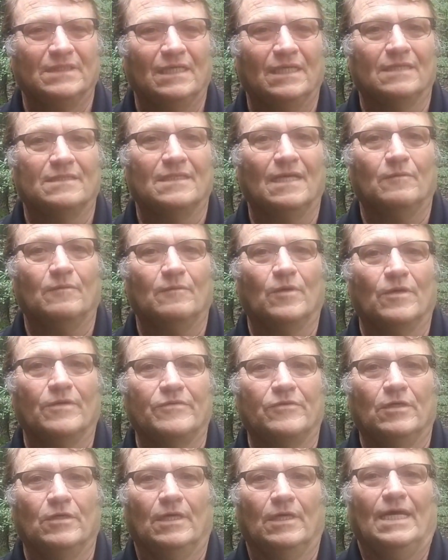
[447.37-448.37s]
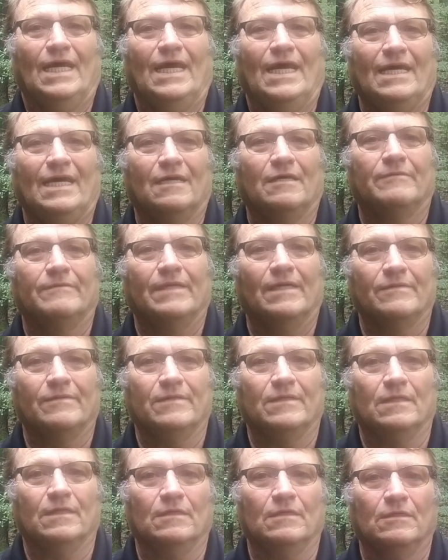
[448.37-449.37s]
It's not worth hanging around
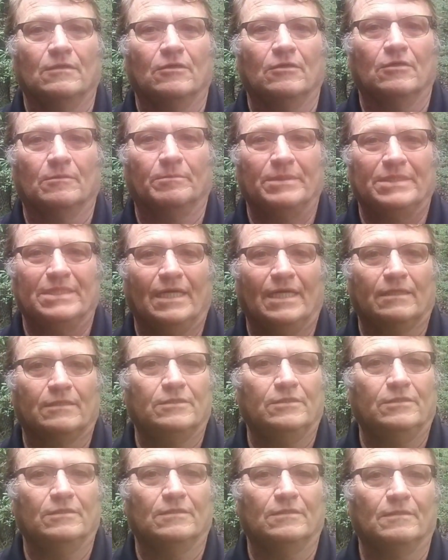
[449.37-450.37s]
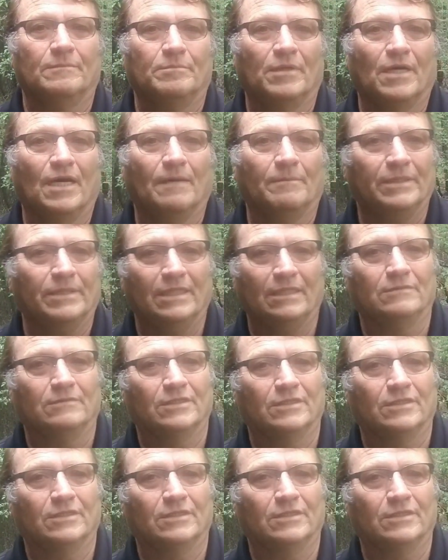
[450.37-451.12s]
thinking you're going to protect your property.